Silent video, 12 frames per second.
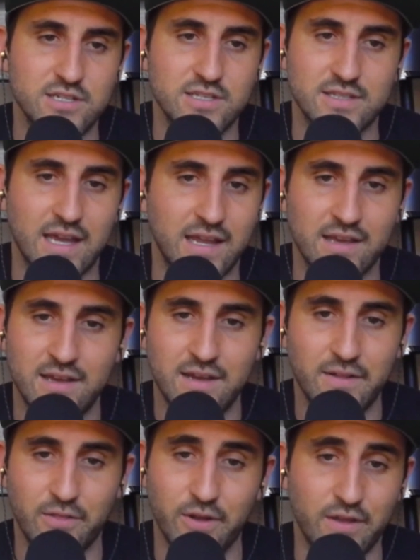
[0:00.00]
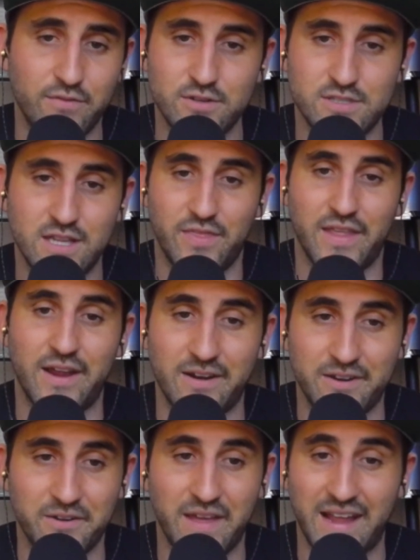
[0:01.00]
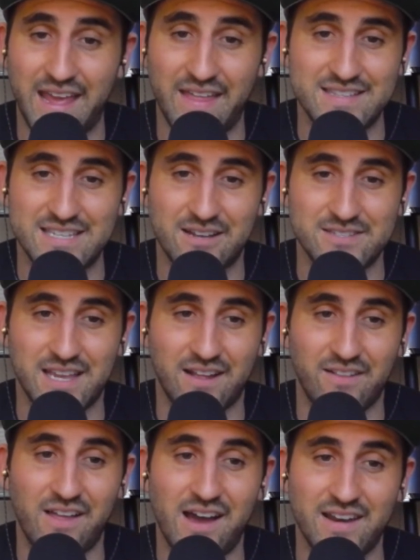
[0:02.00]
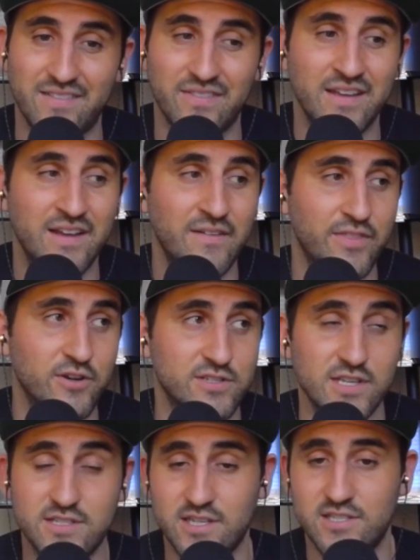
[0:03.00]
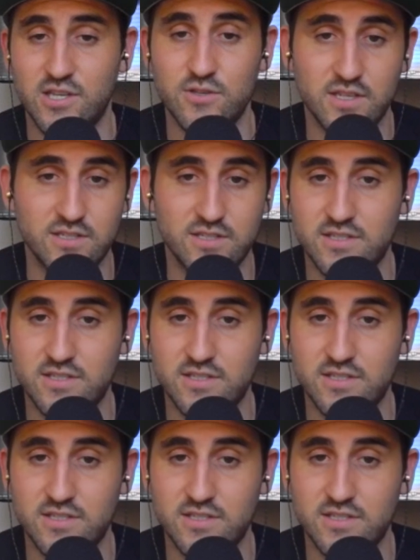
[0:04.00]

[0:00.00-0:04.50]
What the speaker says: It's just look, if you're sitting there and you're hey, that sounds like a lot, and there's this excuse,